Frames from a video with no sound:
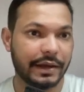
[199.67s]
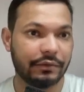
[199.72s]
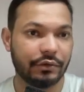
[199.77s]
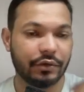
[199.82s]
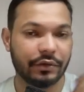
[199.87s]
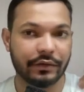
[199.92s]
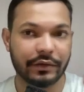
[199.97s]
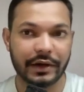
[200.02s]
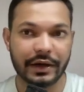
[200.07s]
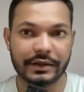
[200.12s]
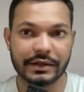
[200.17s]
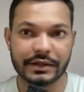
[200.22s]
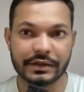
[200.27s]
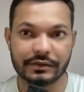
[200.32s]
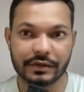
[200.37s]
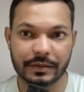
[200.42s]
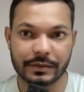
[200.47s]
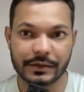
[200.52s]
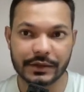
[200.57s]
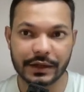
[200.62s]
have to refresh this
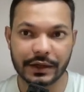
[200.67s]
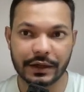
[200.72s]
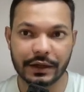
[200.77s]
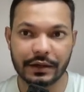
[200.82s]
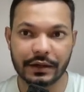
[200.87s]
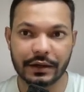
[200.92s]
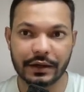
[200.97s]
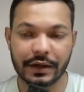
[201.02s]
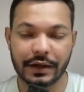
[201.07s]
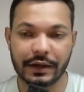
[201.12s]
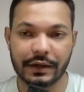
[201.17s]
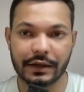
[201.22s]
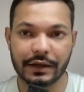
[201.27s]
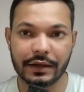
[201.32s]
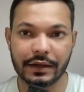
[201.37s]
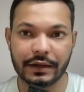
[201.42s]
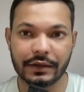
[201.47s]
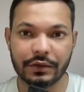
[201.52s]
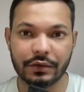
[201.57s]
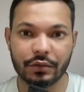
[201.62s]
website and then
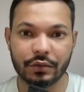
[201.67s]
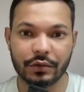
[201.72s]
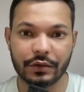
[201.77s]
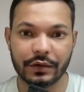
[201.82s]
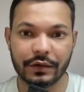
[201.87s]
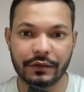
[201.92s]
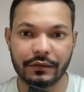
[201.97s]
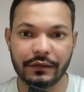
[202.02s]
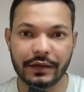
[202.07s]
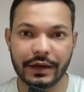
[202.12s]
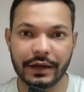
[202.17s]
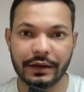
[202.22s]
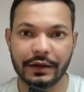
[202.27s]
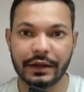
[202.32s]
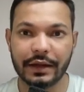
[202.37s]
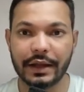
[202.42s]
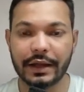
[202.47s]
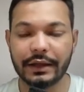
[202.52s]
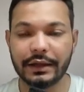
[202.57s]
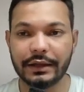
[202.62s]
I don't find
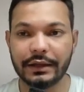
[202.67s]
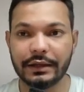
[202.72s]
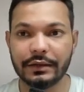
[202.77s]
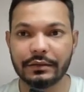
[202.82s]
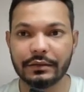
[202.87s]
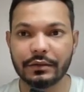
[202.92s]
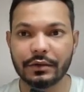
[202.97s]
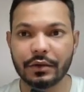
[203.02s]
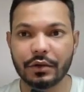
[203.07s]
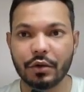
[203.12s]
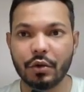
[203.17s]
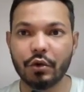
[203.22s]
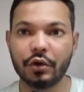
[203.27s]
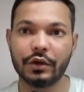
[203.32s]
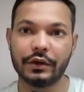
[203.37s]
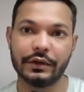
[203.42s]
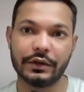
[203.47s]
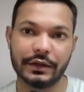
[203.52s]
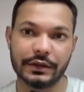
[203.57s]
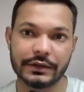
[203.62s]
any code
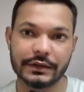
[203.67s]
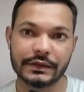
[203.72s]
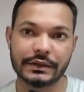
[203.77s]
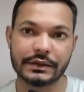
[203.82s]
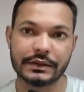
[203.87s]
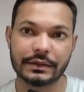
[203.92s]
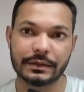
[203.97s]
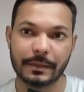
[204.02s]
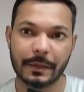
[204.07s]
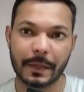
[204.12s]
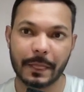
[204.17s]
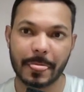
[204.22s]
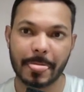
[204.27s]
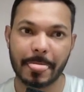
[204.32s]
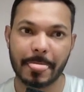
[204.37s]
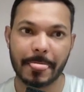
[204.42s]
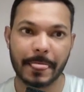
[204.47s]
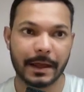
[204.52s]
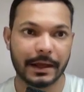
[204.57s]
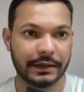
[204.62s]
on this
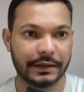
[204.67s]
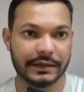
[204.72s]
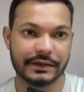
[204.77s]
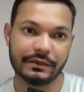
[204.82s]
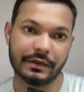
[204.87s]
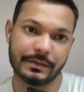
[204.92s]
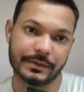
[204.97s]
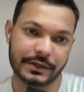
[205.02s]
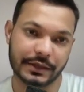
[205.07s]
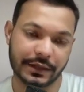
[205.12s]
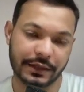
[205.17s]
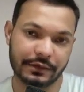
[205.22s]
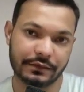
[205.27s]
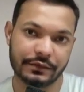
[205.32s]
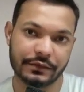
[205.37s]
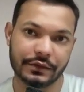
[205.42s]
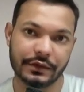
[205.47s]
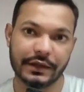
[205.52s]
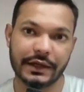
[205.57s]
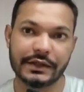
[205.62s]
in this website.
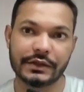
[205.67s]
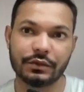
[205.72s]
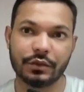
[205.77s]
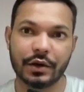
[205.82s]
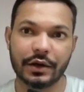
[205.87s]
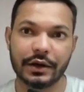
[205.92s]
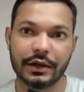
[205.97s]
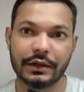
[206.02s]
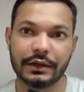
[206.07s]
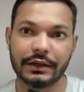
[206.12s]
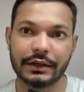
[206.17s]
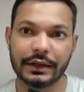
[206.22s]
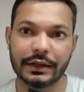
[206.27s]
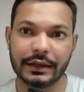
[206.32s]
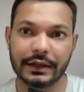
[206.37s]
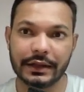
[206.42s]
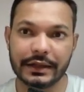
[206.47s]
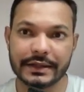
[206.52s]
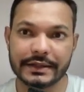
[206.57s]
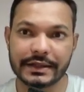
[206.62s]
So that's what
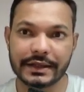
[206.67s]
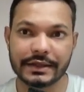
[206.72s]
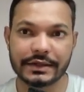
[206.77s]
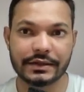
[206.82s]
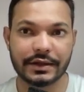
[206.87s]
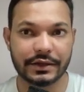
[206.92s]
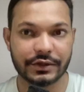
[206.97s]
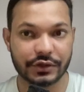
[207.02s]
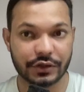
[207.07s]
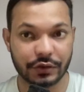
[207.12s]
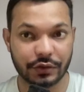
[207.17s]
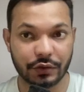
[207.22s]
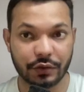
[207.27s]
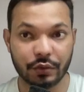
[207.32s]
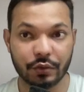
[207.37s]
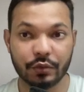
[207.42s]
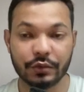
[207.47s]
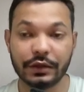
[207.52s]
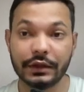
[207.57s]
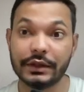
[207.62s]
this extension
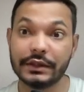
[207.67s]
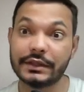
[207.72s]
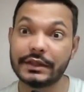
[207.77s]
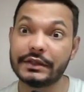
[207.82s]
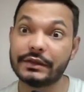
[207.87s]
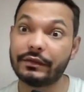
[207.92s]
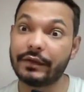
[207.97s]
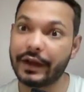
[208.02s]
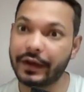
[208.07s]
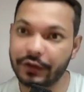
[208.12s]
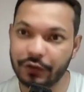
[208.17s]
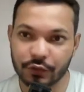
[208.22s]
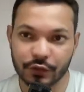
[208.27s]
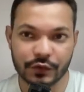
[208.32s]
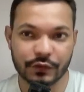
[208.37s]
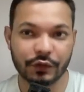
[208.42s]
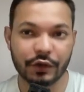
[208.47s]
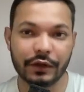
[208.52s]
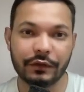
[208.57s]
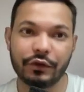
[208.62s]
do. This is very
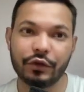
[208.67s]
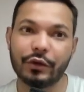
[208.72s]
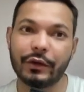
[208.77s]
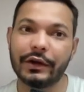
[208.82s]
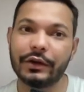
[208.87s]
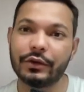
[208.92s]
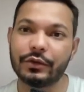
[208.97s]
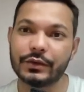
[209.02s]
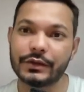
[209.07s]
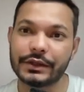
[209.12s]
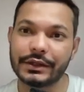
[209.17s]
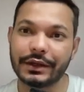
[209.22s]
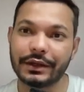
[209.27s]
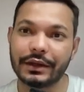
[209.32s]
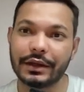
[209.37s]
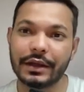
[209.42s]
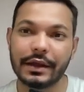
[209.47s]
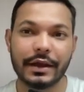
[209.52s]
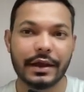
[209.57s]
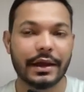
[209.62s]
useful if you are using
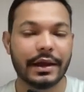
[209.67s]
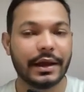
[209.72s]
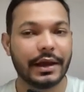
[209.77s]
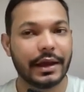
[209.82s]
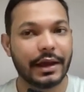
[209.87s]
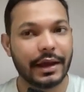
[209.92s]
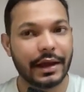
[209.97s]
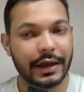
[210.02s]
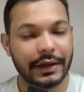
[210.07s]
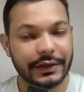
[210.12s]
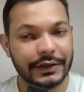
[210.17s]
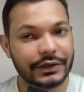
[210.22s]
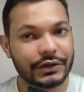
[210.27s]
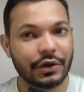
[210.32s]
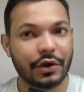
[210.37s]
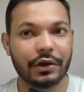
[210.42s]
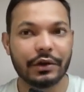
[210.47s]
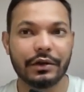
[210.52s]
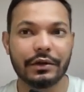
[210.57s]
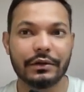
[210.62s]
any
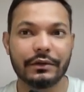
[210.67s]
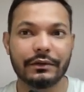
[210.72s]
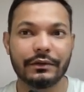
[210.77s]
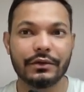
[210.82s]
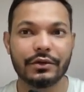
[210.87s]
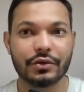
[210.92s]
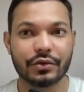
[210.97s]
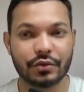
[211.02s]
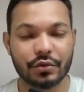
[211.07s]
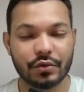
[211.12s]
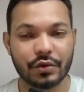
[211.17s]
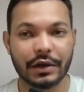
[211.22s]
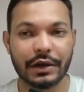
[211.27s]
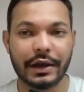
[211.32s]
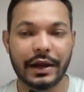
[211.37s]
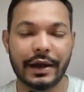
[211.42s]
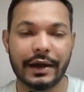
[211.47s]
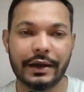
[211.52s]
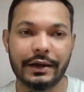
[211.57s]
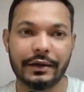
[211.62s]
sort of Google
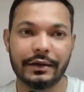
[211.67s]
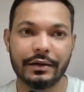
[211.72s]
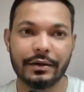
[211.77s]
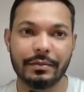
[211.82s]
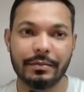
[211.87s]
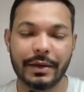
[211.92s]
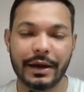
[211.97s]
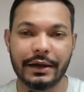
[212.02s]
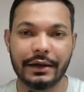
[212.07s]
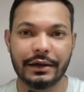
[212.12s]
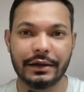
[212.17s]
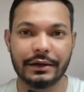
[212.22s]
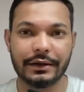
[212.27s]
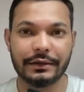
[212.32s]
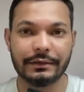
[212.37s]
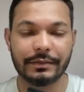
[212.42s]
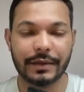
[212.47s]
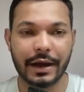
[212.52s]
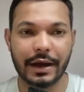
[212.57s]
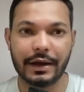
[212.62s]
and
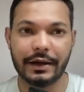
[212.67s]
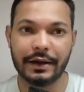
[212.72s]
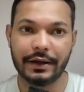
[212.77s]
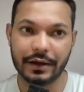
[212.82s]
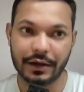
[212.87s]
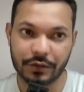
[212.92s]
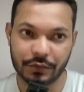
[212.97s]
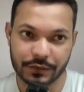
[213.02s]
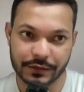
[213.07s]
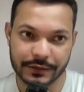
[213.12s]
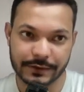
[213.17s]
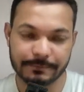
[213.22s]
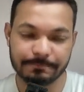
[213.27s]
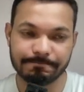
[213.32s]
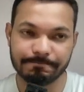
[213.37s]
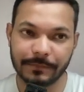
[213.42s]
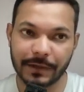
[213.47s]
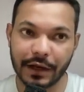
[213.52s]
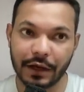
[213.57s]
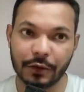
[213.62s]
Meta ad accounts.
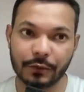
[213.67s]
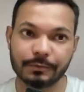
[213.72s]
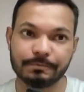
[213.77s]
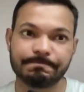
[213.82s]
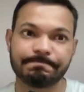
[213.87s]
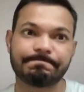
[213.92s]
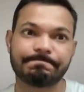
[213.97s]
Now,